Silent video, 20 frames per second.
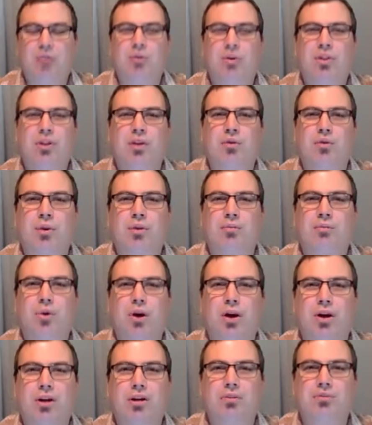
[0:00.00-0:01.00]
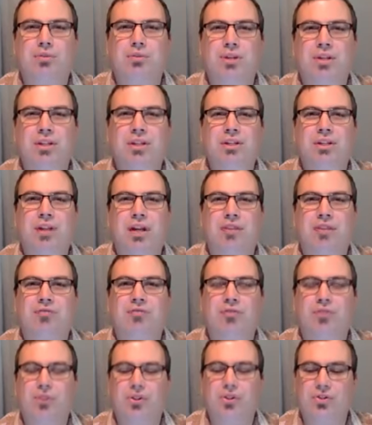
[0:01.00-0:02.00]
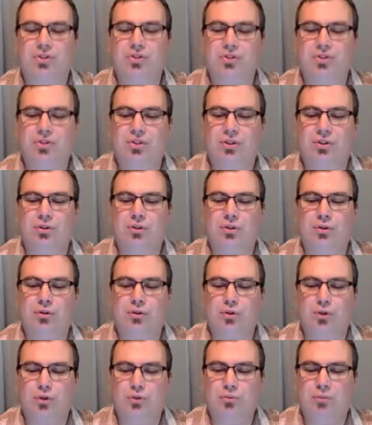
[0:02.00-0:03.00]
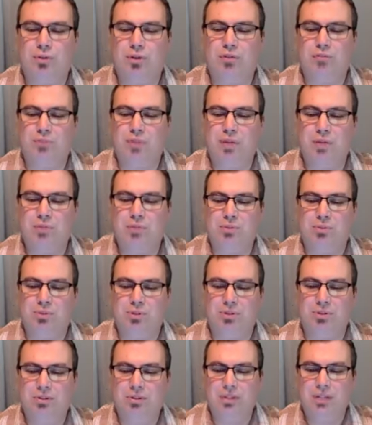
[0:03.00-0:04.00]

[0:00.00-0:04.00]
with a remarkably diverse group of people.